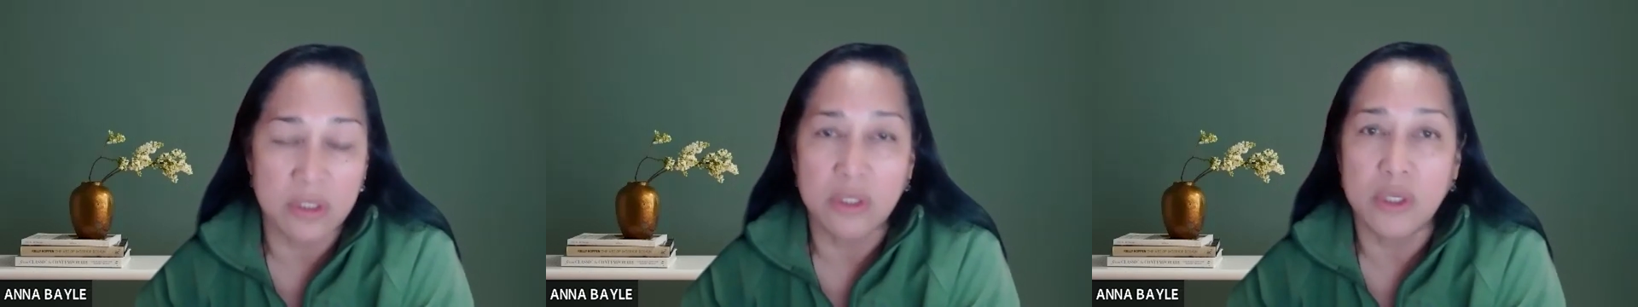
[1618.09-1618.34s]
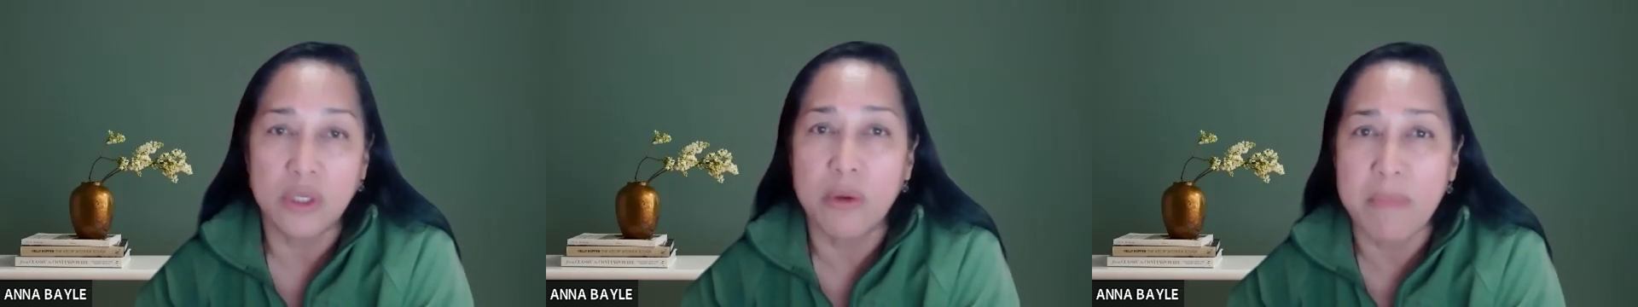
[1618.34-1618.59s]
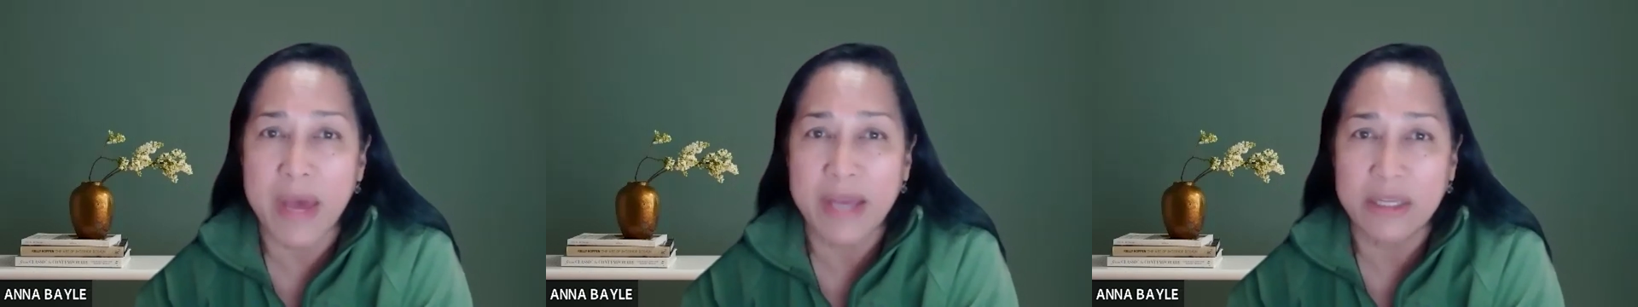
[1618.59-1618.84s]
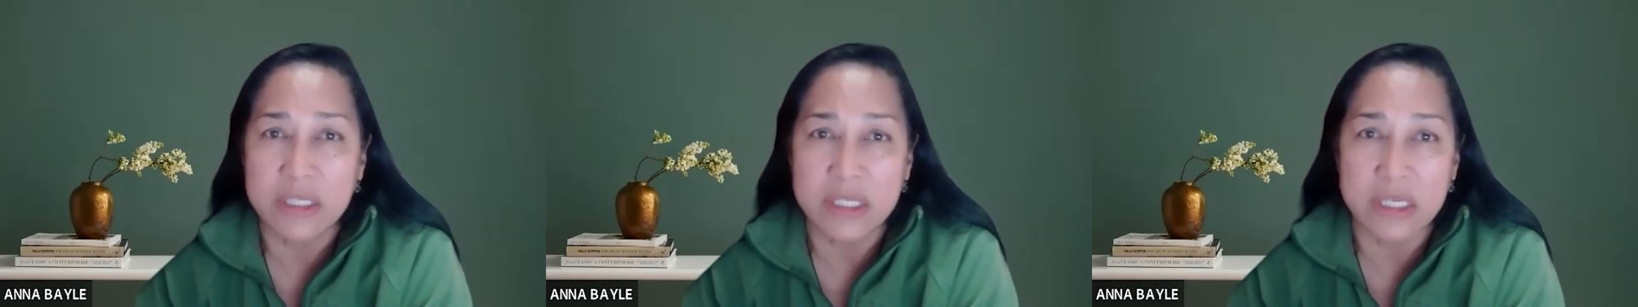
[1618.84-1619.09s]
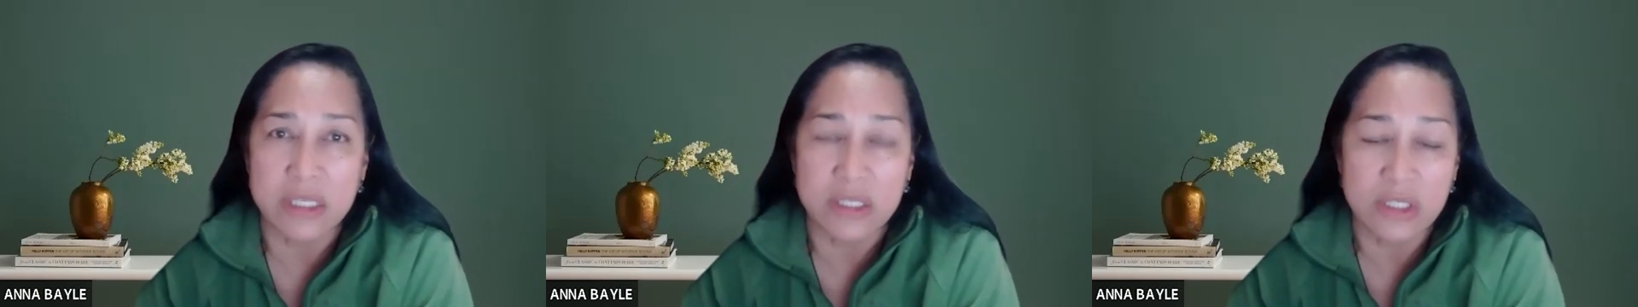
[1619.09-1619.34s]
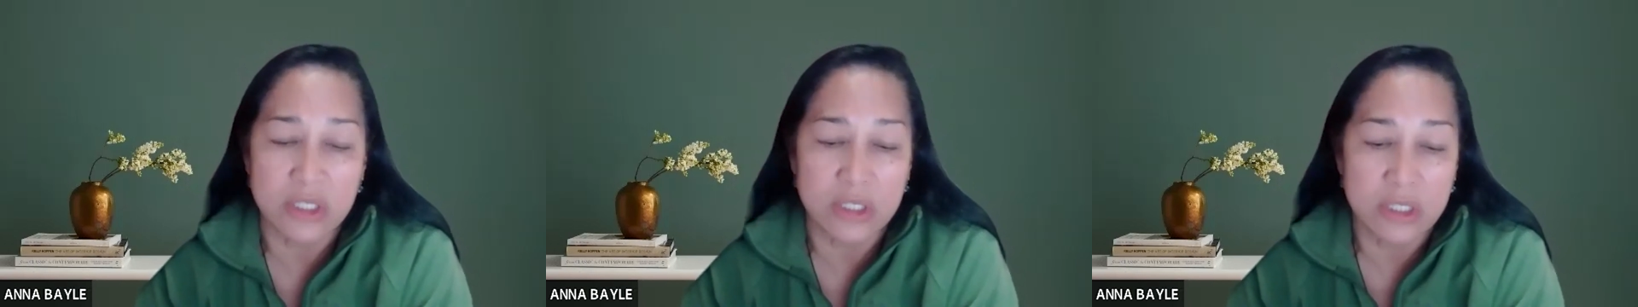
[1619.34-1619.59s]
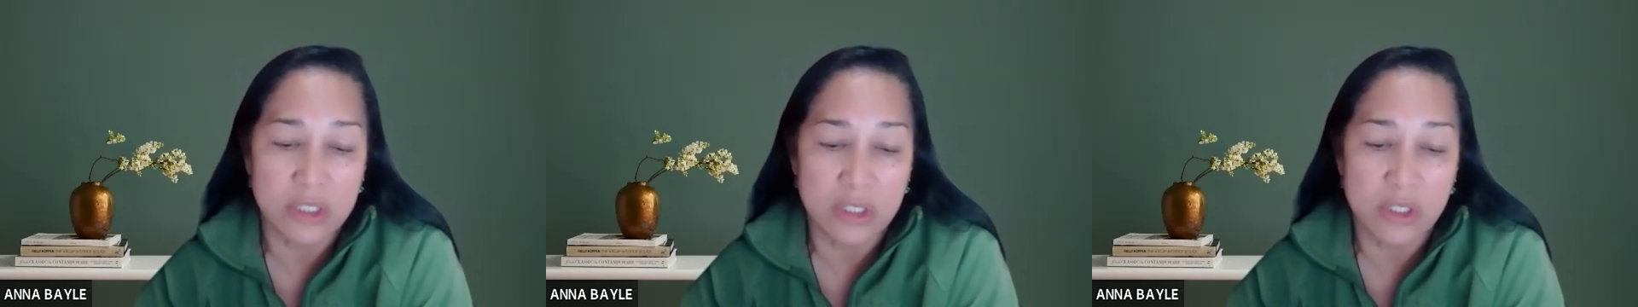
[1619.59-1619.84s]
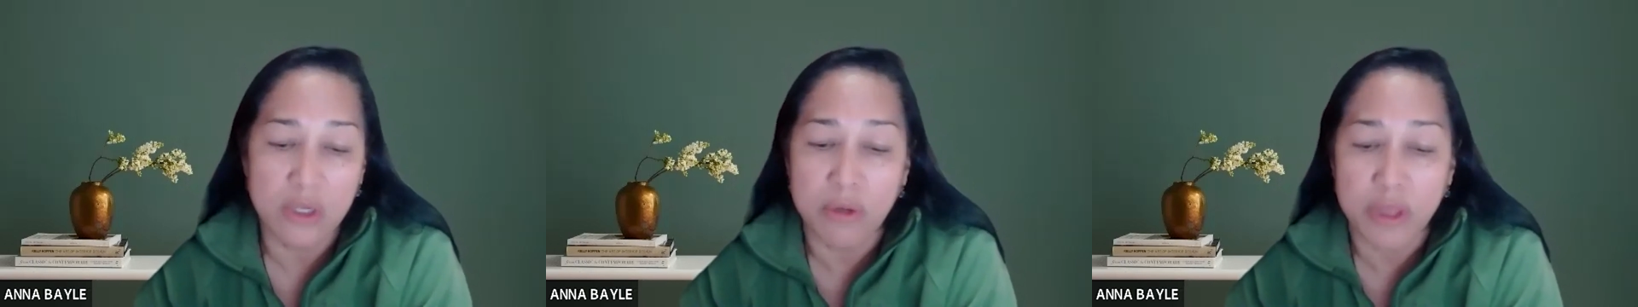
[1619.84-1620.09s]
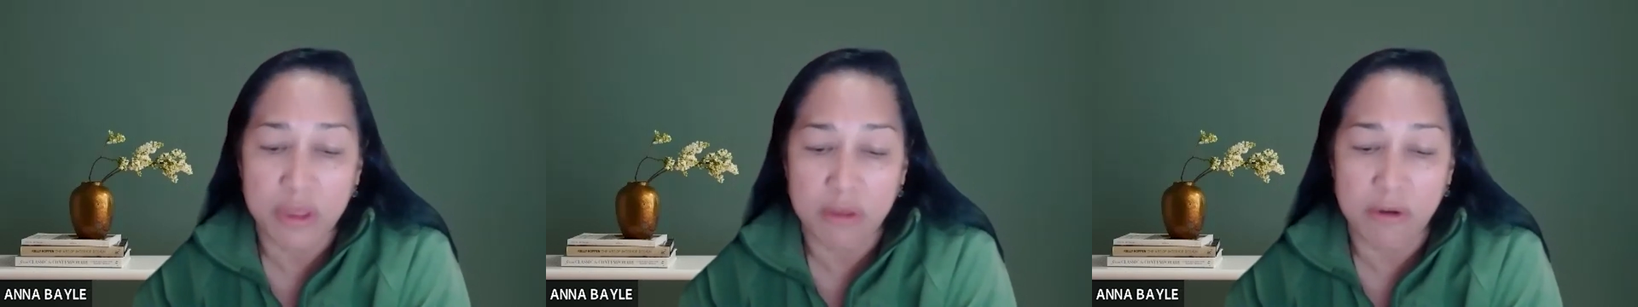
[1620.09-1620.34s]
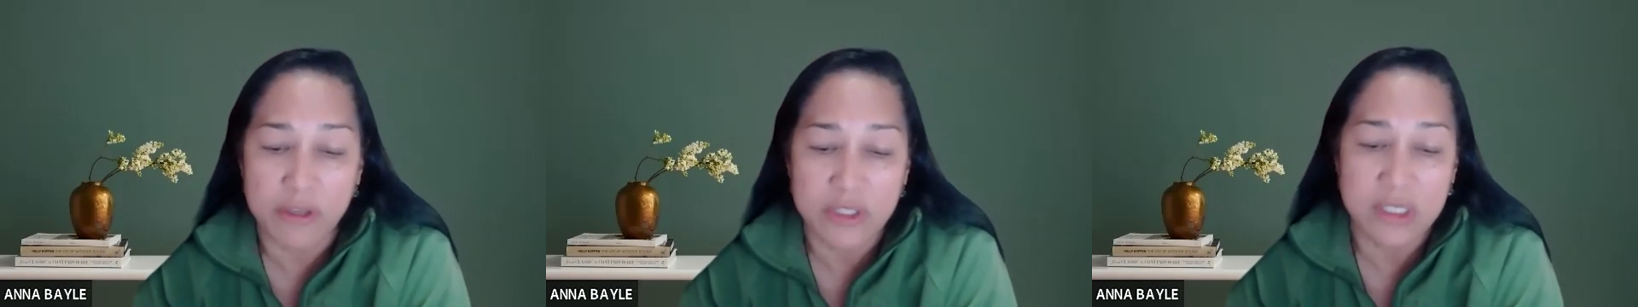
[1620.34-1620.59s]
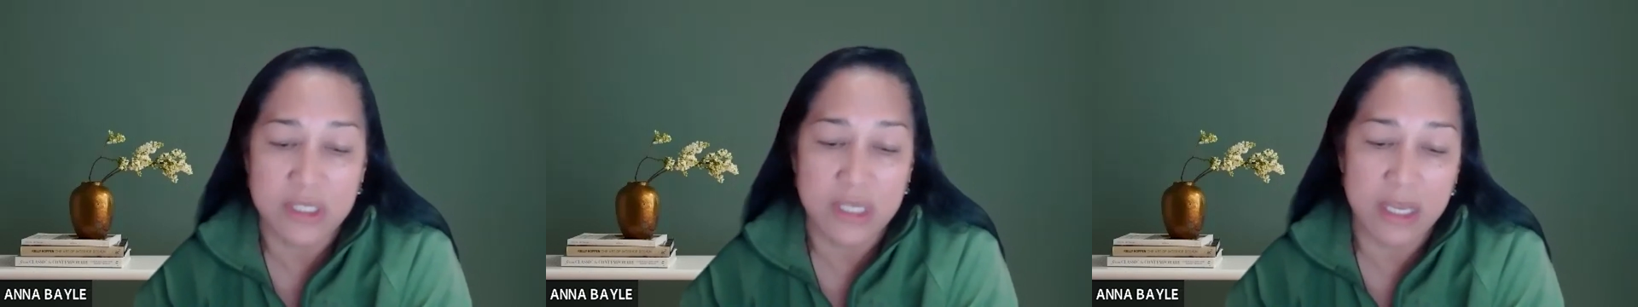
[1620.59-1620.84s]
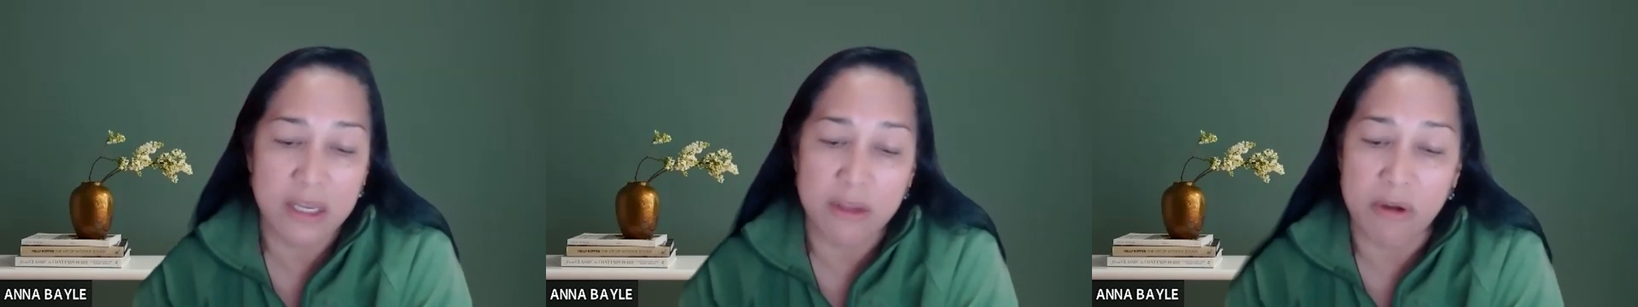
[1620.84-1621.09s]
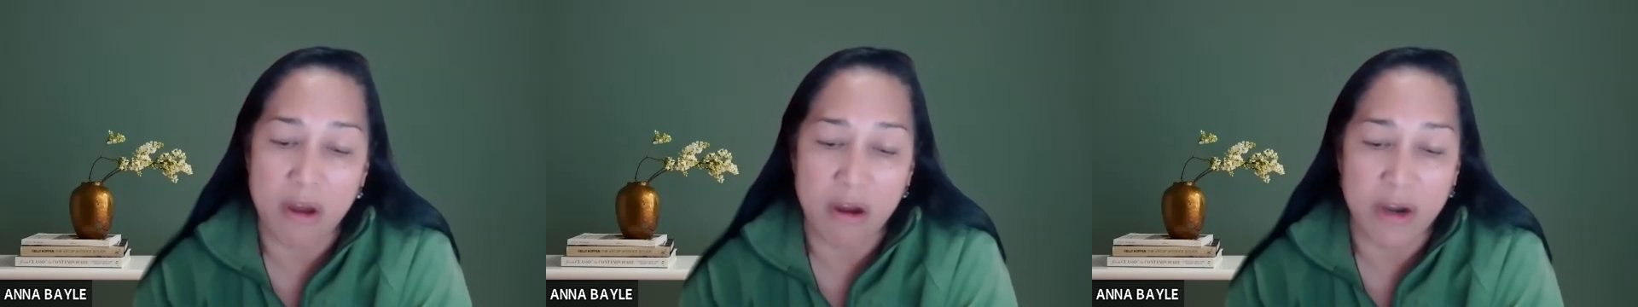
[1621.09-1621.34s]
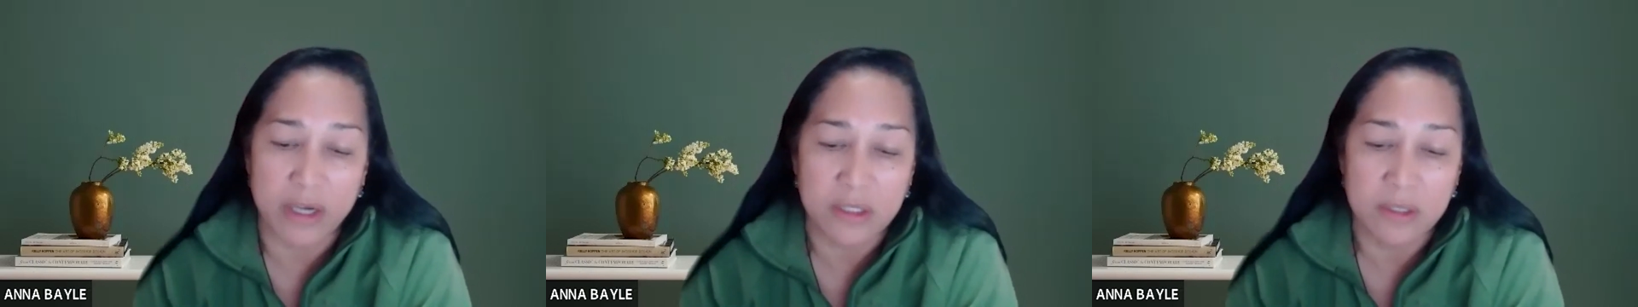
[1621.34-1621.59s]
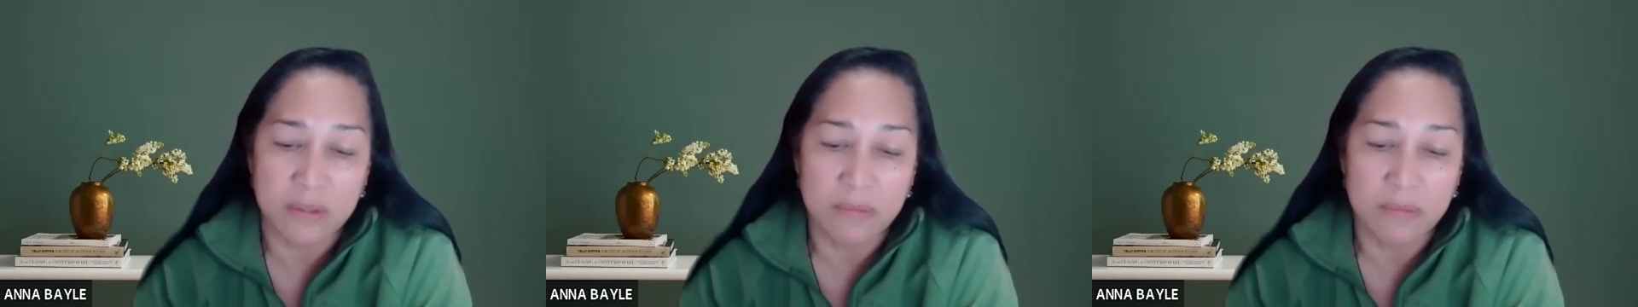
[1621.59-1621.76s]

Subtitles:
your magazines, your thoughts, and your art.